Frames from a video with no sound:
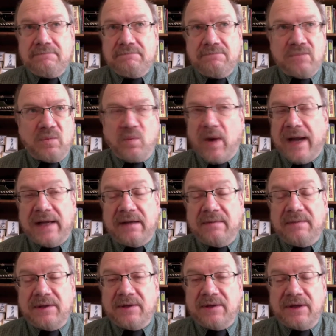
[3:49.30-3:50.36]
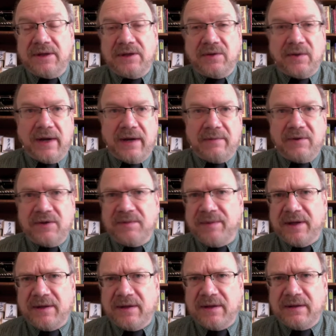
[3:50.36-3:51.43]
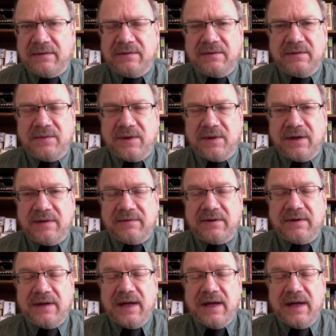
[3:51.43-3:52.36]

writing ability, grammar, spelling, whatever.